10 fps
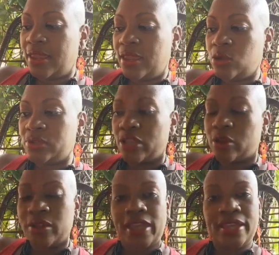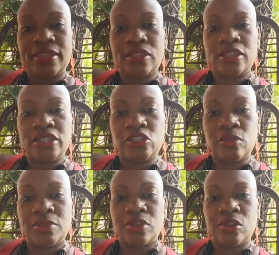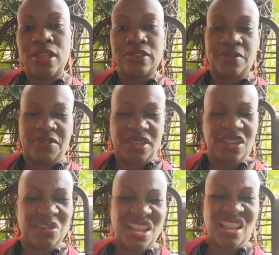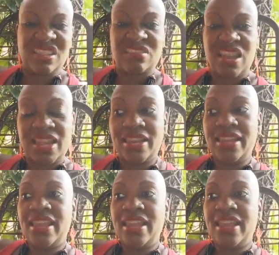it was like, okay, this trip is going to cost $1,500, right?